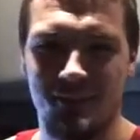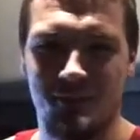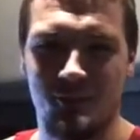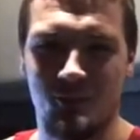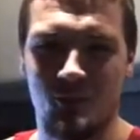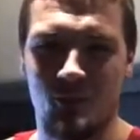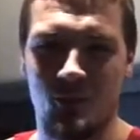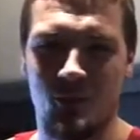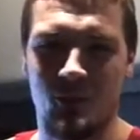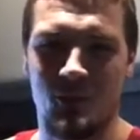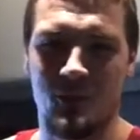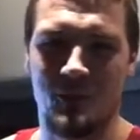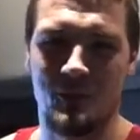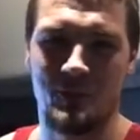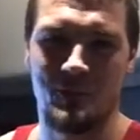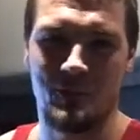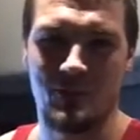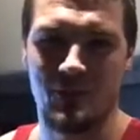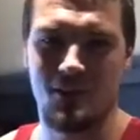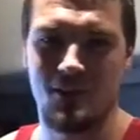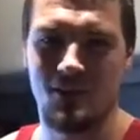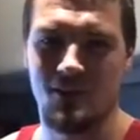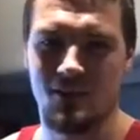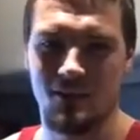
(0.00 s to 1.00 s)
So
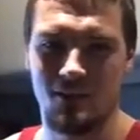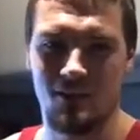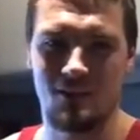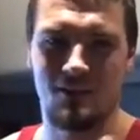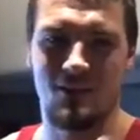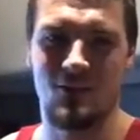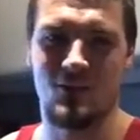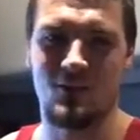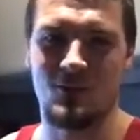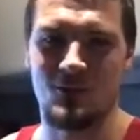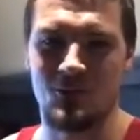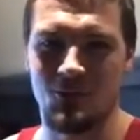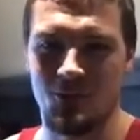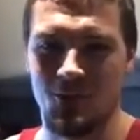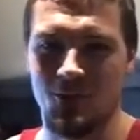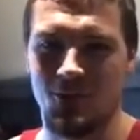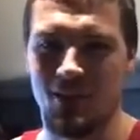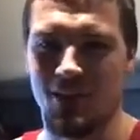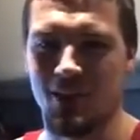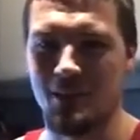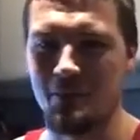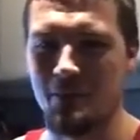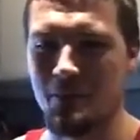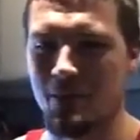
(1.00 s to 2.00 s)

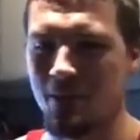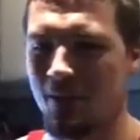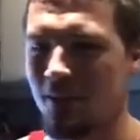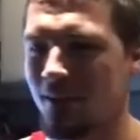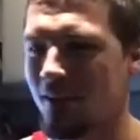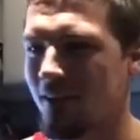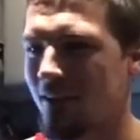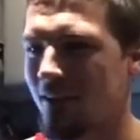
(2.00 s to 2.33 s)
don't hate me.